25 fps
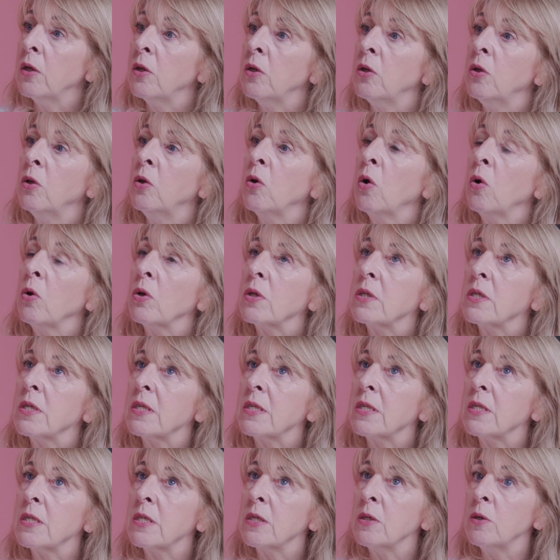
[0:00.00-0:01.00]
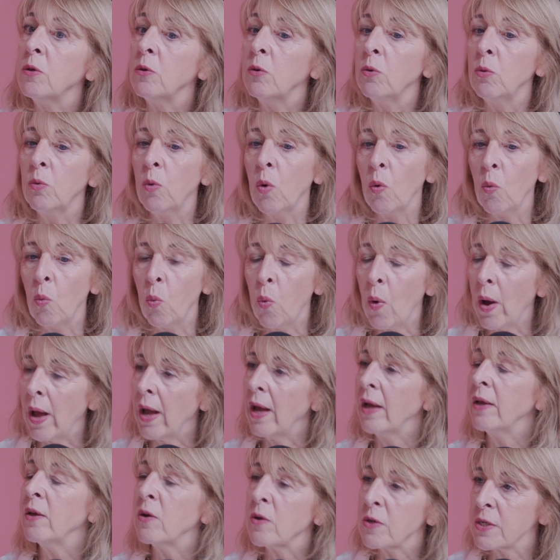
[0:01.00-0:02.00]
not to
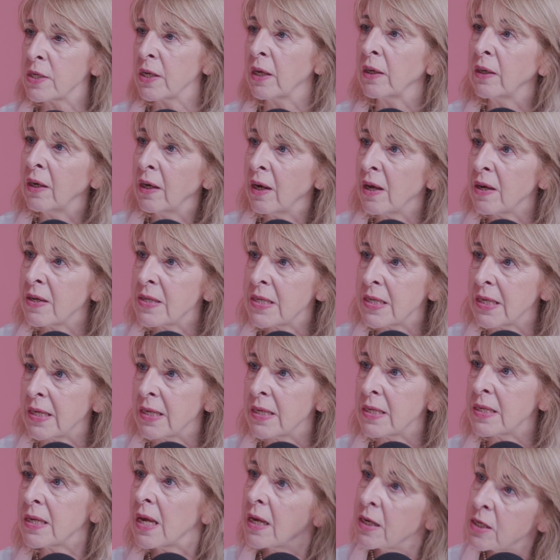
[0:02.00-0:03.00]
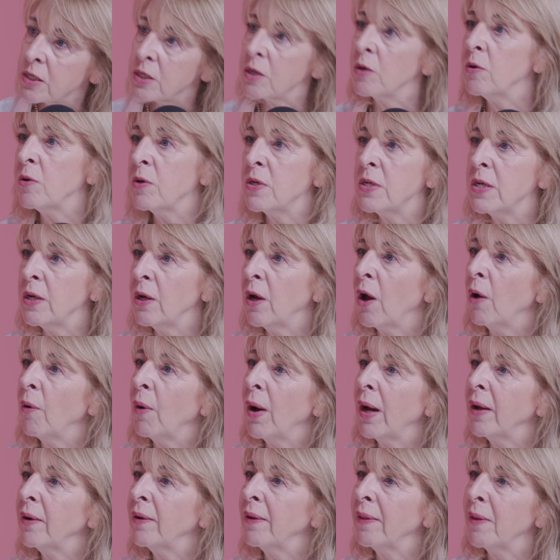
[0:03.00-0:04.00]
wear your sunglasses as soon as you go
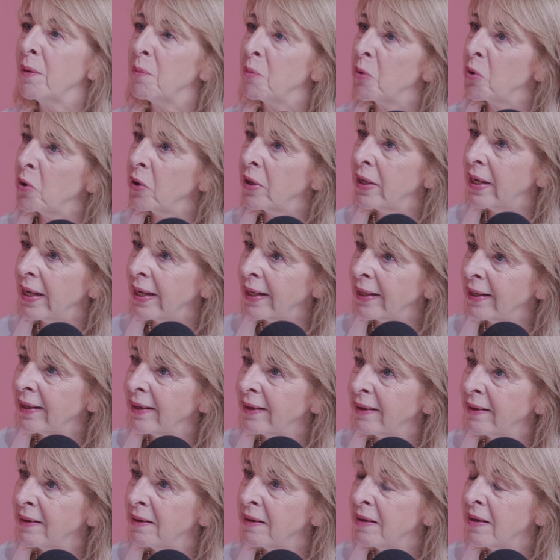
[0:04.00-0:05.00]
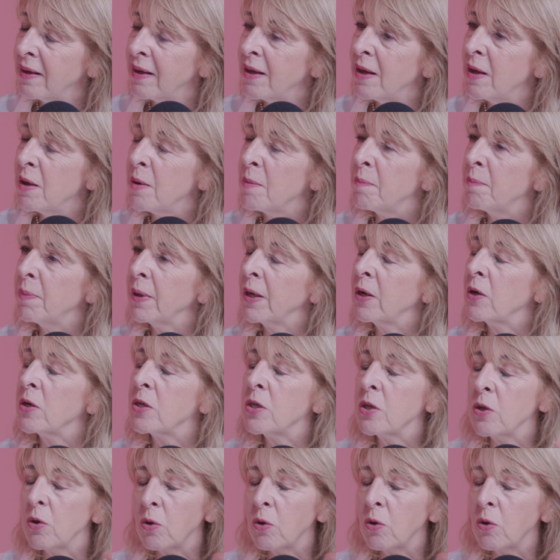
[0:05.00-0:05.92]
out in the morning. Because